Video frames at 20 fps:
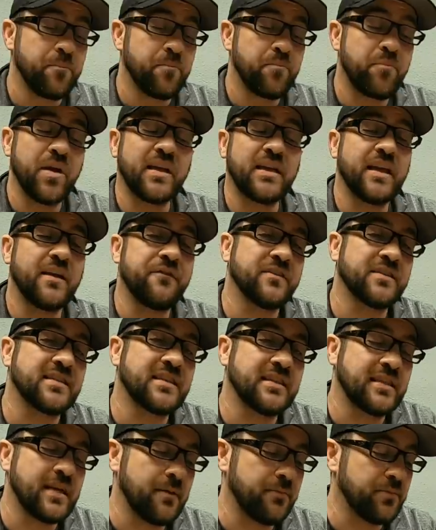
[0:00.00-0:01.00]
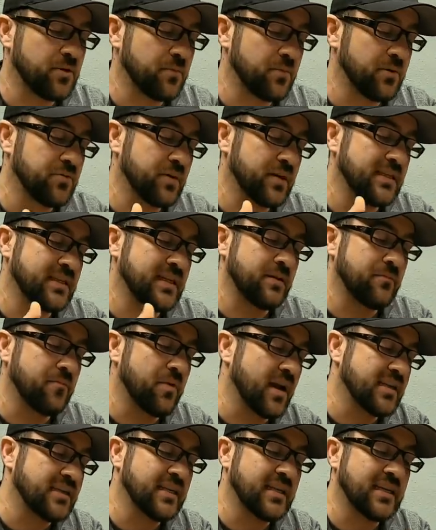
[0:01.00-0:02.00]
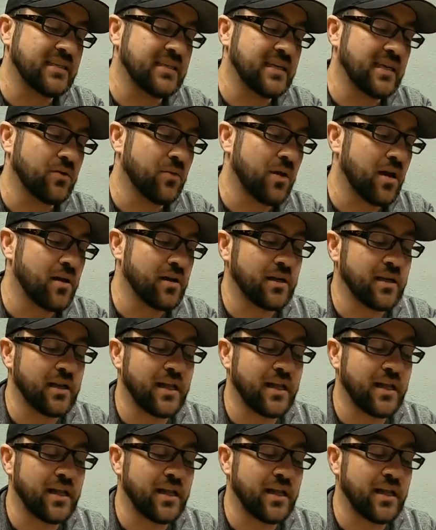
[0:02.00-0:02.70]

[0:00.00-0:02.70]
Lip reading: Big difference in temperature between TIG brazing and TIG welding.